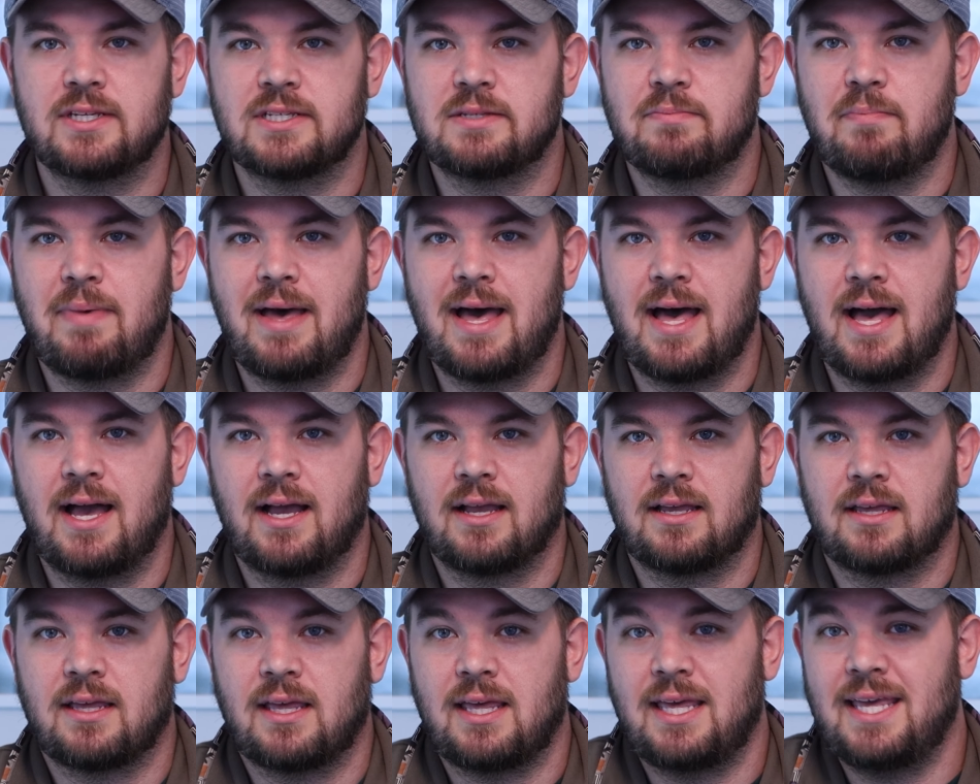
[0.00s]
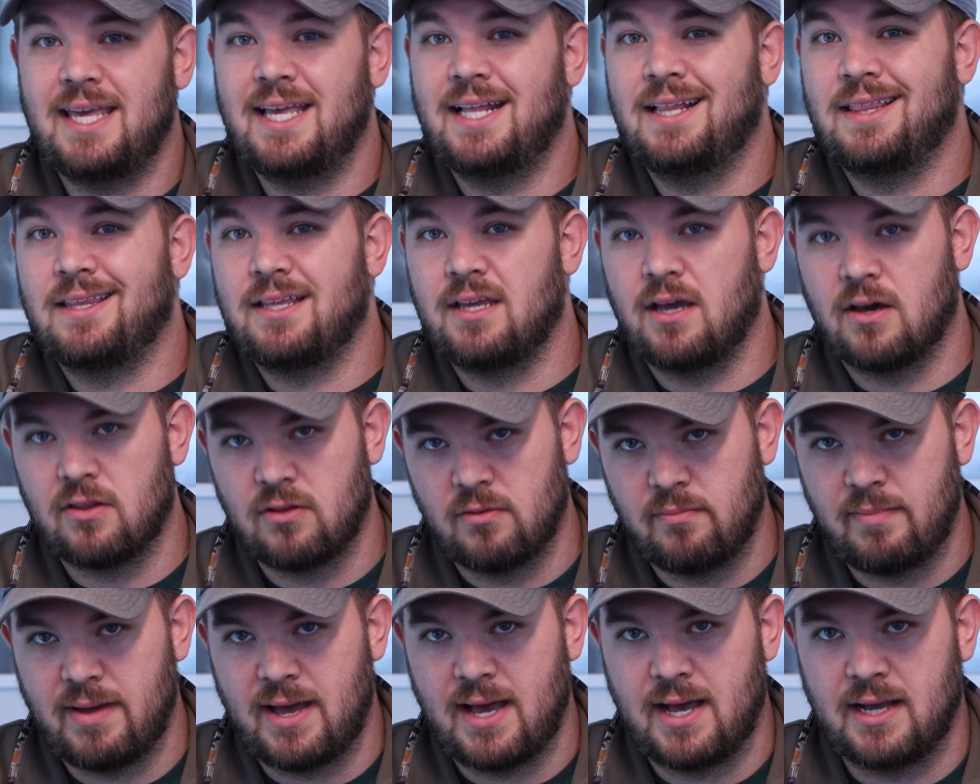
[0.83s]
this bag in the
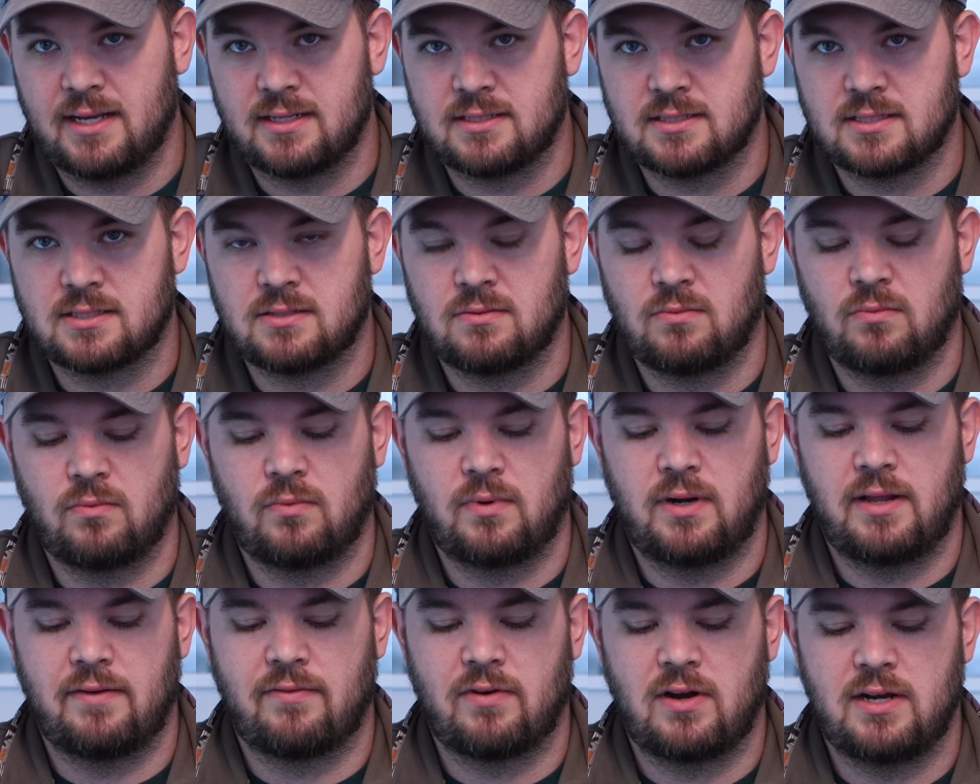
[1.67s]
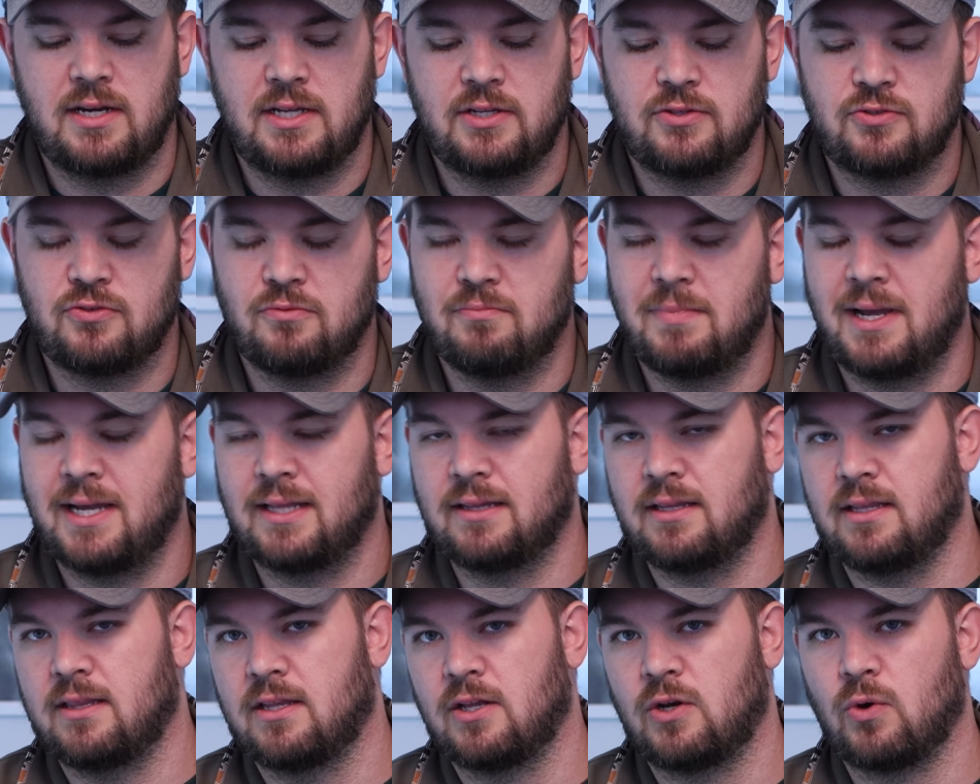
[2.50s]
other bags whenever I need to,
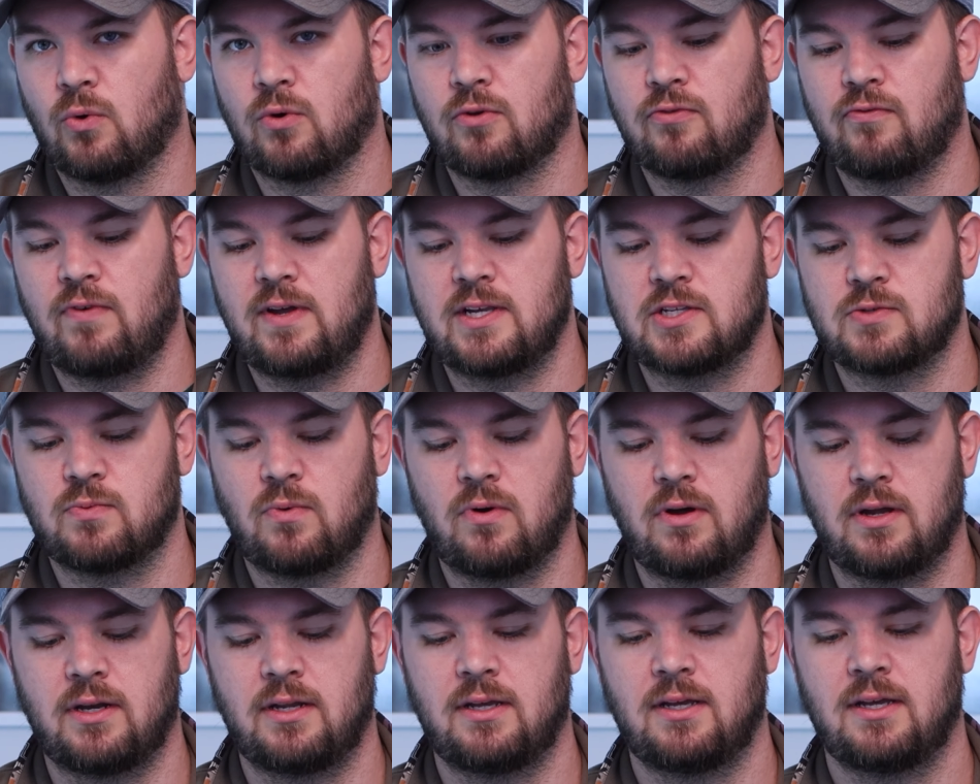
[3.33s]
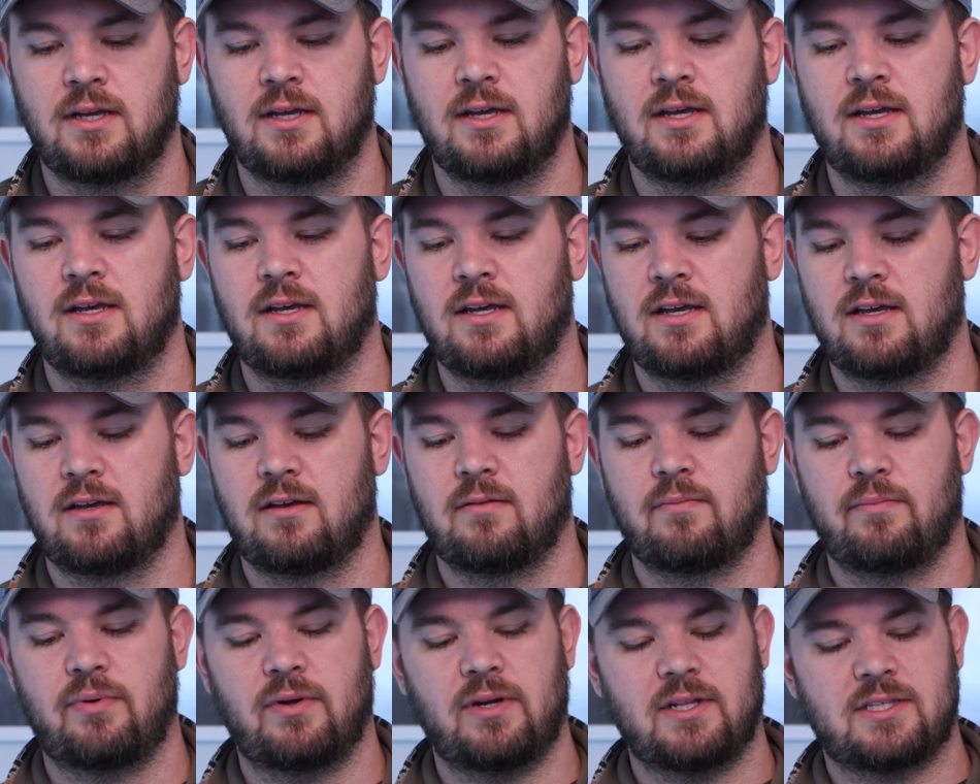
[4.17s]
mainly the North Face one,
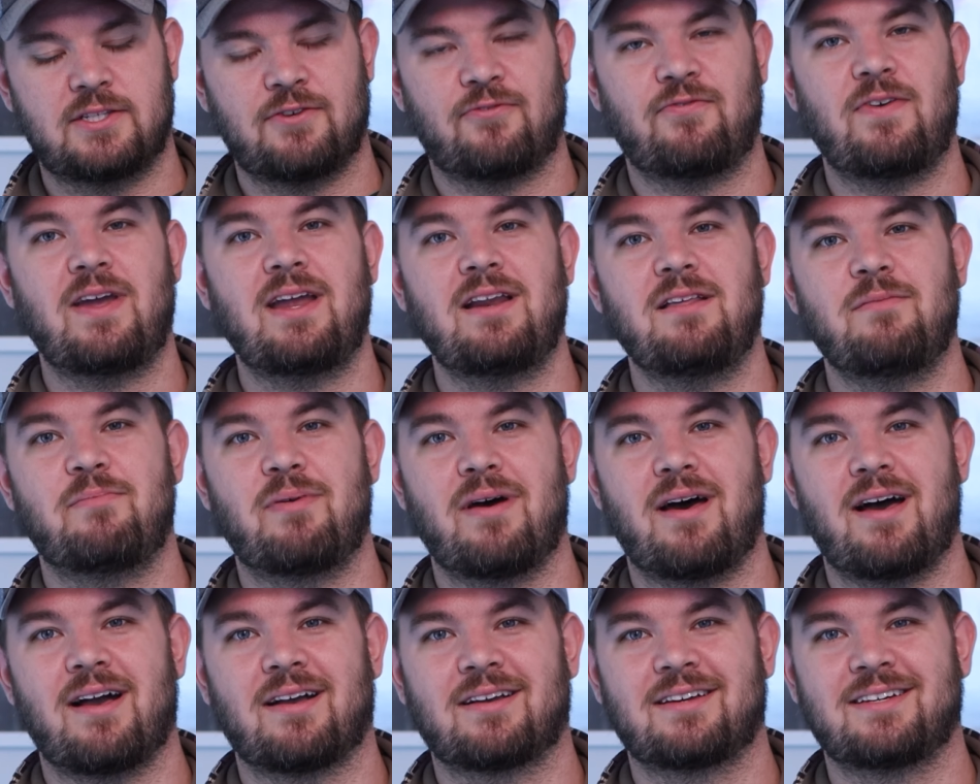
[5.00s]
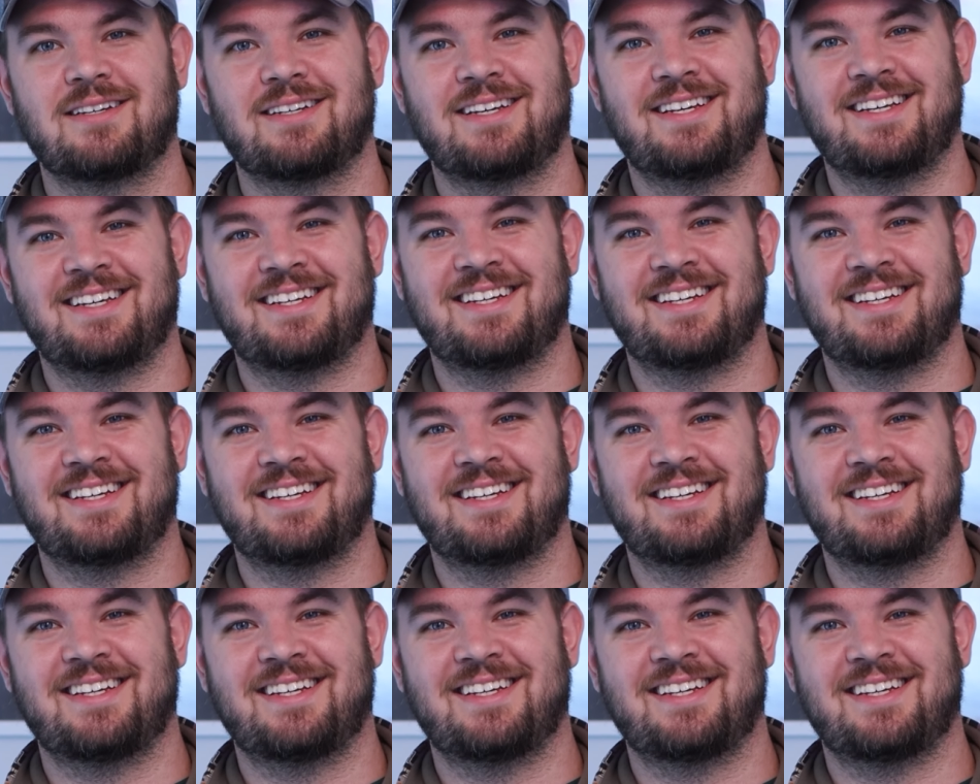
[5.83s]
but it's a fanny pack.